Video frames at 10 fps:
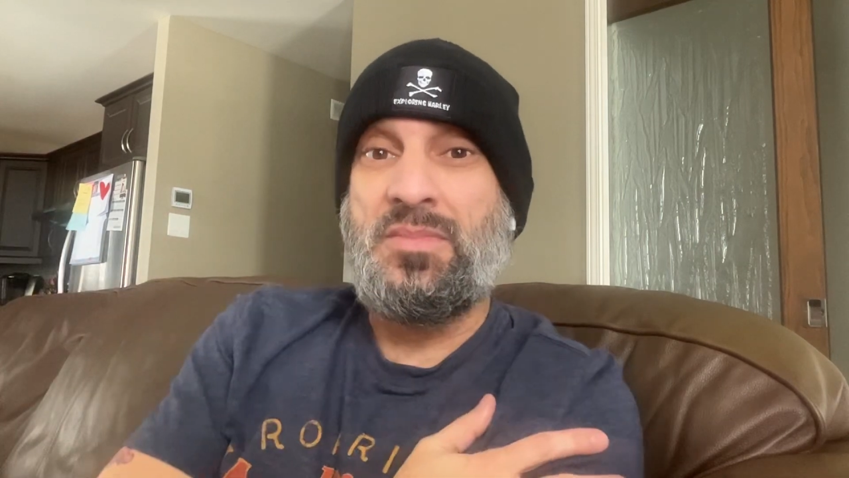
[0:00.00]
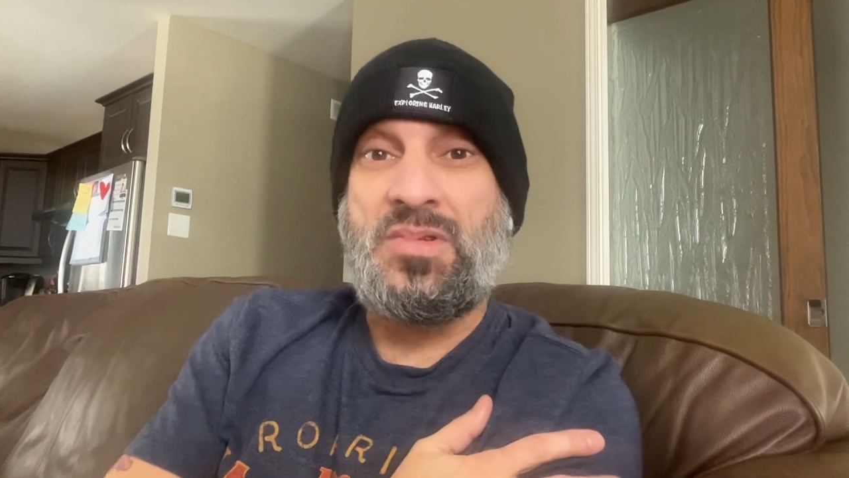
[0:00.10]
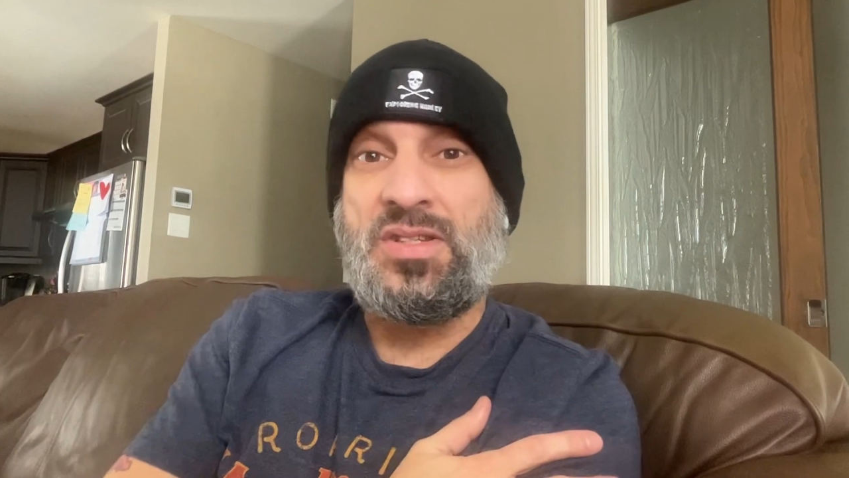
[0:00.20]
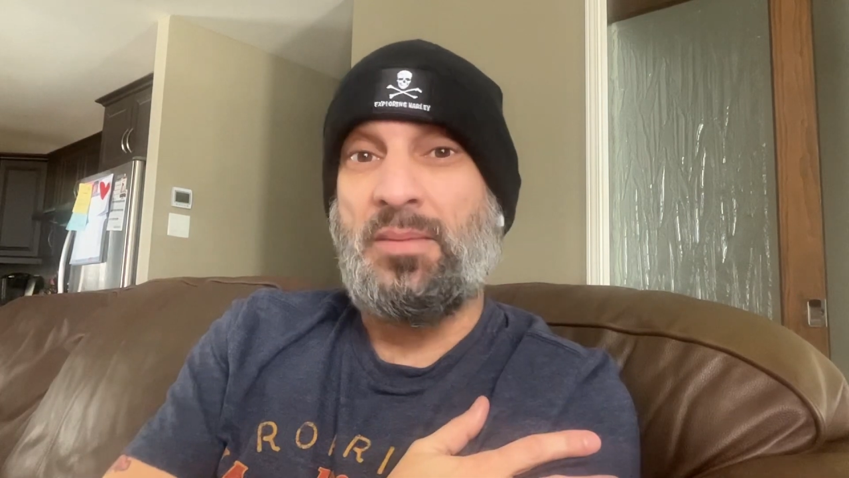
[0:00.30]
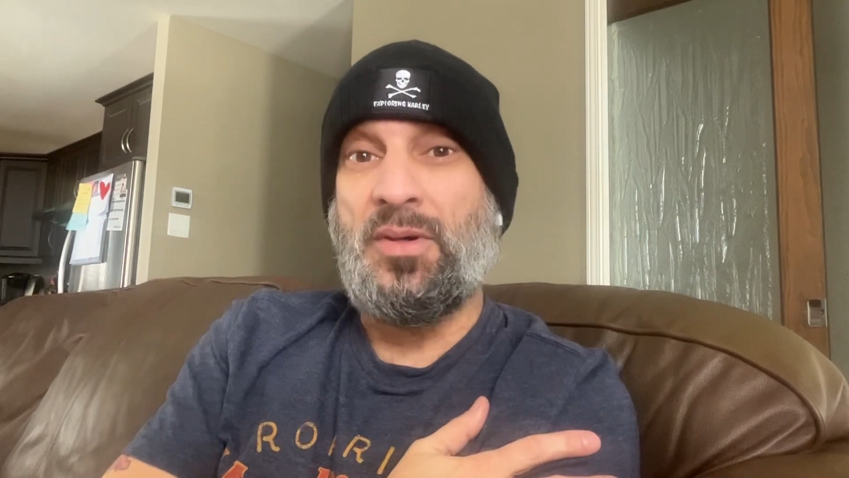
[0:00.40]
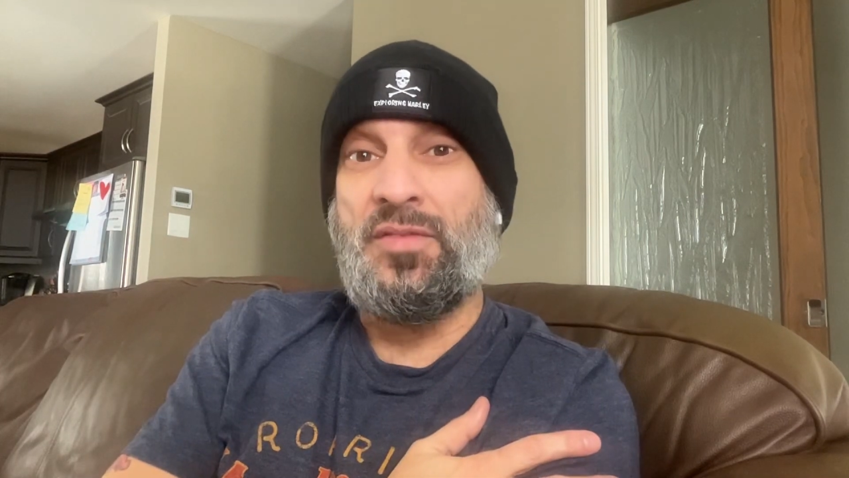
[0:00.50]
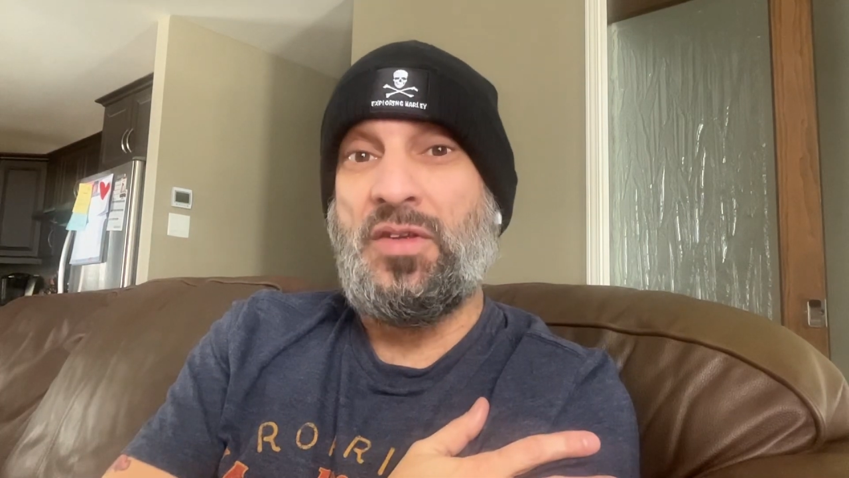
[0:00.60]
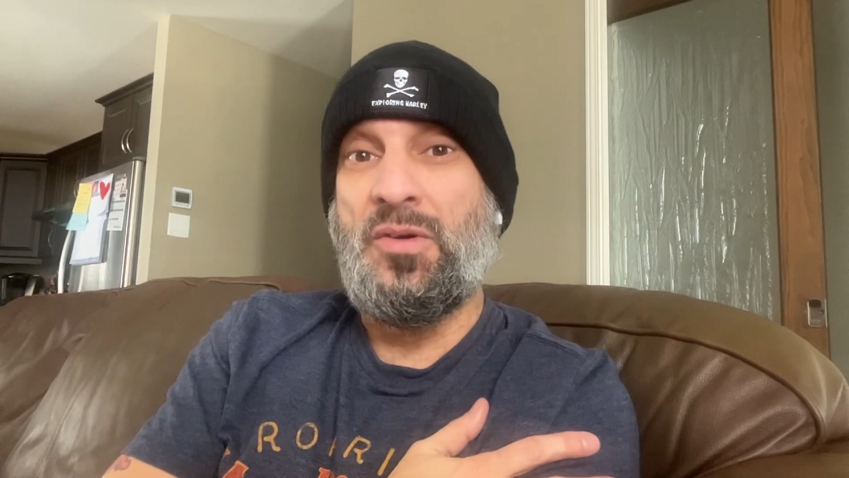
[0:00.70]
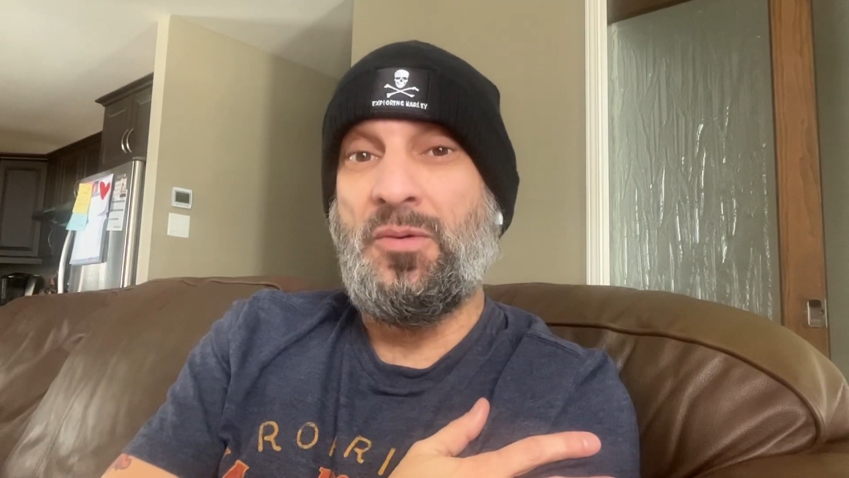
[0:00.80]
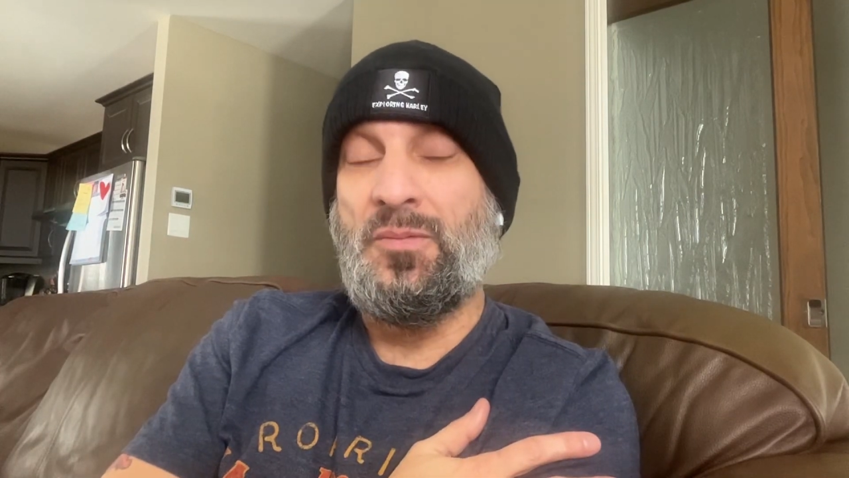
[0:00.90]
some of
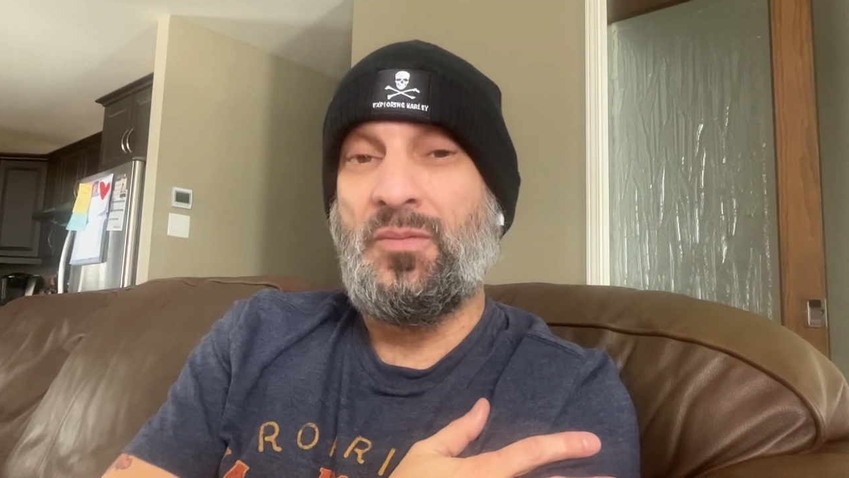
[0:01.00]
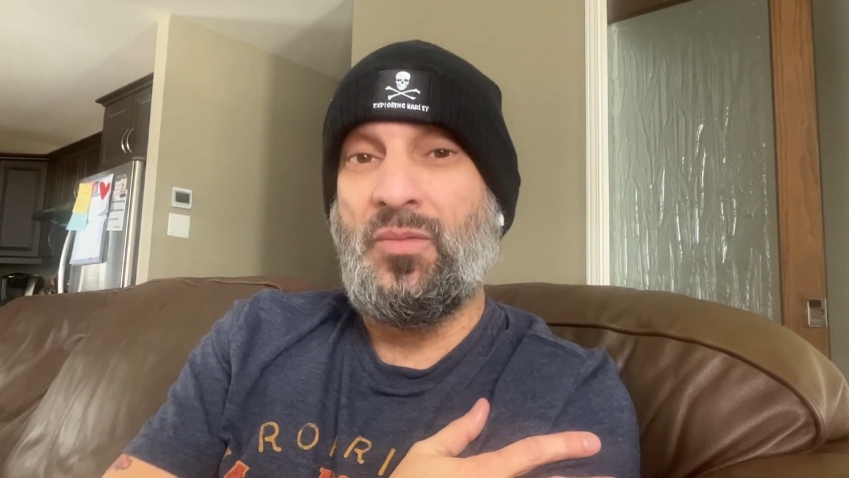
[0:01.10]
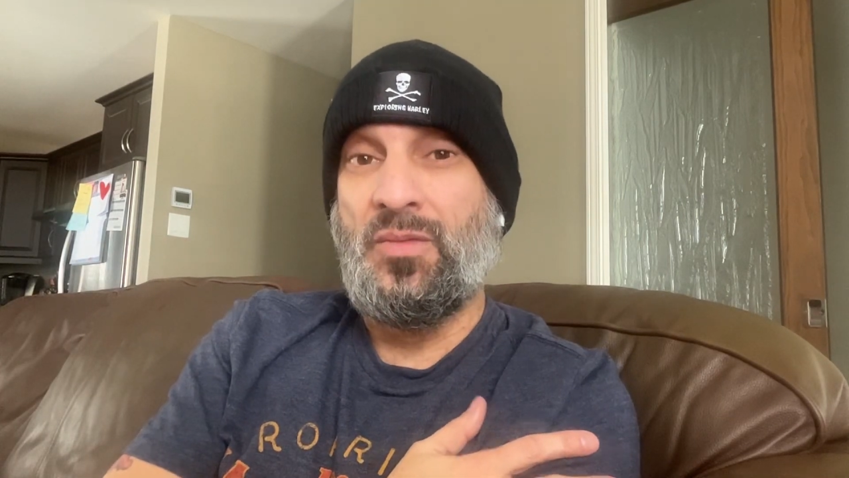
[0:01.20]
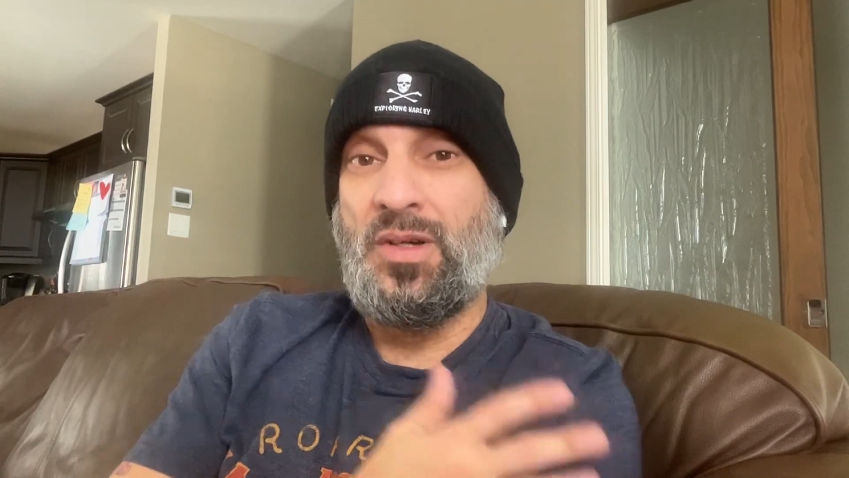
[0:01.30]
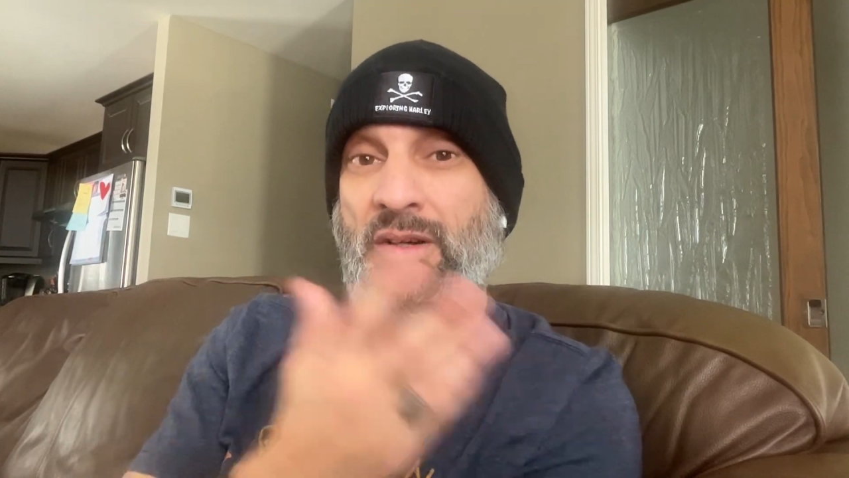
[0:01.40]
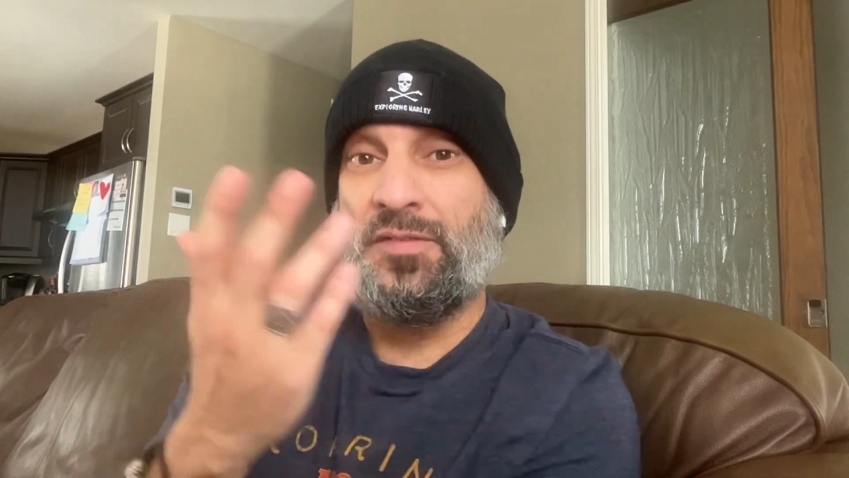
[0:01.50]
you